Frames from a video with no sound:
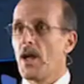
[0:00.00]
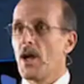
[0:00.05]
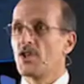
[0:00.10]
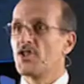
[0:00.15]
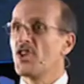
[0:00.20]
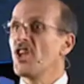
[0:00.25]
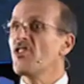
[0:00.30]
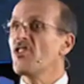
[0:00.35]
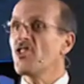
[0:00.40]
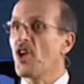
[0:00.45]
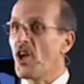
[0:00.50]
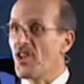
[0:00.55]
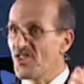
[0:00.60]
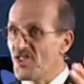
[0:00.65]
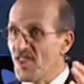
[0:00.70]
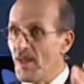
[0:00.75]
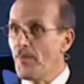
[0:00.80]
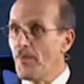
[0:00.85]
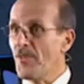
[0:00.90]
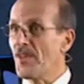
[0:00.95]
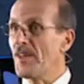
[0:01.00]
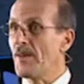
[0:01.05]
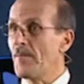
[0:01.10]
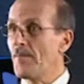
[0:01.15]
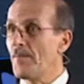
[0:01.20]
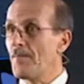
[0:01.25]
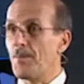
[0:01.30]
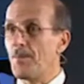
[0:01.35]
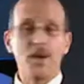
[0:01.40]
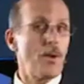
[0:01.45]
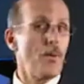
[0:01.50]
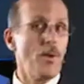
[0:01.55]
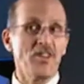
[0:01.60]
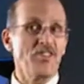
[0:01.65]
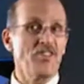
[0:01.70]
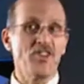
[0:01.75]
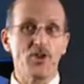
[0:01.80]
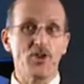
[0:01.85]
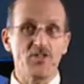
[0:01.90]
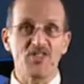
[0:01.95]
She saw something, but it
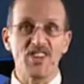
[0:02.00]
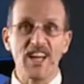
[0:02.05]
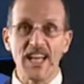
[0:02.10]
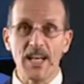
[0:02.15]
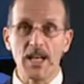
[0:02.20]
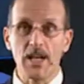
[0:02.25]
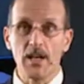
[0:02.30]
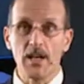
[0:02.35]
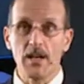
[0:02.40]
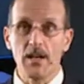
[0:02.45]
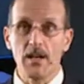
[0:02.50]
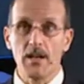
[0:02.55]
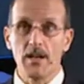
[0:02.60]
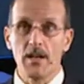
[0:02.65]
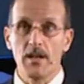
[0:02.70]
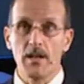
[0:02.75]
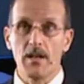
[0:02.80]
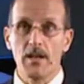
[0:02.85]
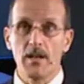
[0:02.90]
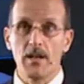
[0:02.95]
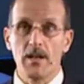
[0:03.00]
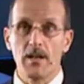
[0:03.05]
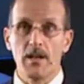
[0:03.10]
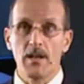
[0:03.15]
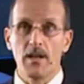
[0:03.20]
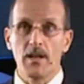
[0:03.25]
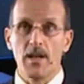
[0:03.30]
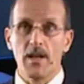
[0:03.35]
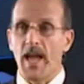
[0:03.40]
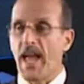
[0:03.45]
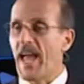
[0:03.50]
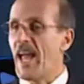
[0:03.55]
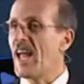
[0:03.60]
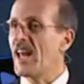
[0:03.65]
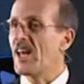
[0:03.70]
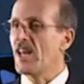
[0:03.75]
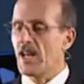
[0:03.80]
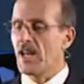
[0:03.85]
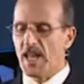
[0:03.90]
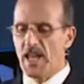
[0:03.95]
wasn't her son.
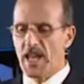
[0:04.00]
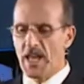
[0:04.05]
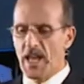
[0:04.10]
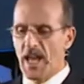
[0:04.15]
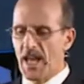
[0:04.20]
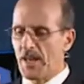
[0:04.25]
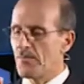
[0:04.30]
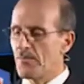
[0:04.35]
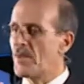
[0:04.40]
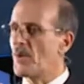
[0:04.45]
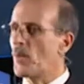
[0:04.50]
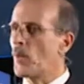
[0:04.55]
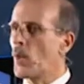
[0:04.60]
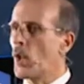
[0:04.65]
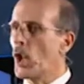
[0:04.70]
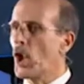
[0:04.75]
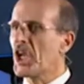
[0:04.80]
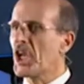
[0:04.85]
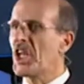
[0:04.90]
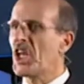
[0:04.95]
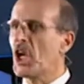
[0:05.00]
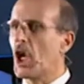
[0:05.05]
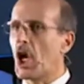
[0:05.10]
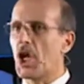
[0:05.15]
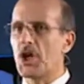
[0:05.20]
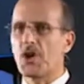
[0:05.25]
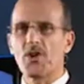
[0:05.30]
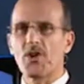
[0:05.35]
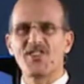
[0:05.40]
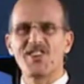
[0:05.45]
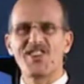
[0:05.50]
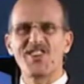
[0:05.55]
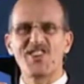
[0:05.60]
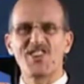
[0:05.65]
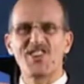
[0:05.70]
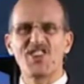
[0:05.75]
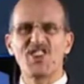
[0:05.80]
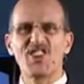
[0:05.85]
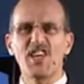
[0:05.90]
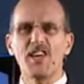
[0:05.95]
And he had been working on her to
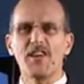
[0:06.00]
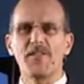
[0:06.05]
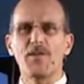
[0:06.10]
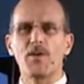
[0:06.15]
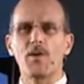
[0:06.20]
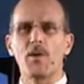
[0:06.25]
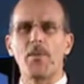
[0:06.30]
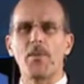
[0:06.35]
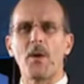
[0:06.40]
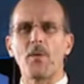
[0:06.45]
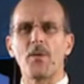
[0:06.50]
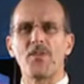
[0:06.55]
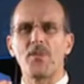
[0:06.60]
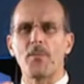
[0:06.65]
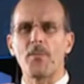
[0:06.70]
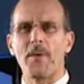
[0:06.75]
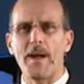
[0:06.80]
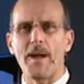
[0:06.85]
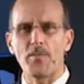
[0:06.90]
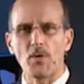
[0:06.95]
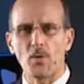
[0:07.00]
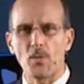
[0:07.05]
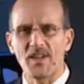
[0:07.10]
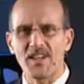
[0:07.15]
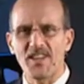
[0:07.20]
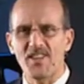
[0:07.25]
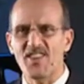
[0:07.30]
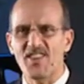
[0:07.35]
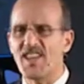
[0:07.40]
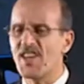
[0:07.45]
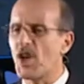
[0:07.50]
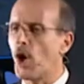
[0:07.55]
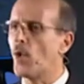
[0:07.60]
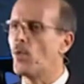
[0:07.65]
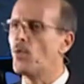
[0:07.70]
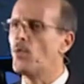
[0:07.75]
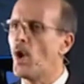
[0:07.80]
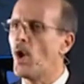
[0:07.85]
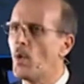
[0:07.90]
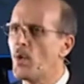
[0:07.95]
deceive her about what the Bible really said,
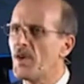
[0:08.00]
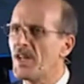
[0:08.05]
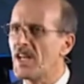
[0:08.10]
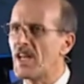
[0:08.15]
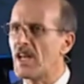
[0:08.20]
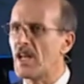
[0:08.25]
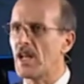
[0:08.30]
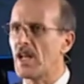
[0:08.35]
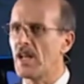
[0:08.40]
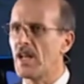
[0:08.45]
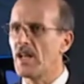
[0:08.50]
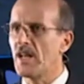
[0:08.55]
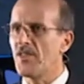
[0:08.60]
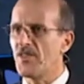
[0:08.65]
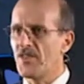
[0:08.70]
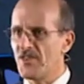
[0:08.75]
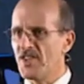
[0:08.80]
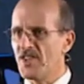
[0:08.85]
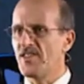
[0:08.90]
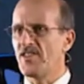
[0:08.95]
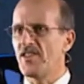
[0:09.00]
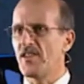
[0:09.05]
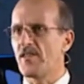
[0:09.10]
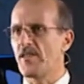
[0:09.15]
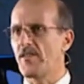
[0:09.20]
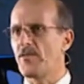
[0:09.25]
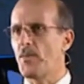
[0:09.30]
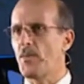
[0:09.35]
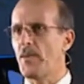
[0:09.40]
eroding the teachings of the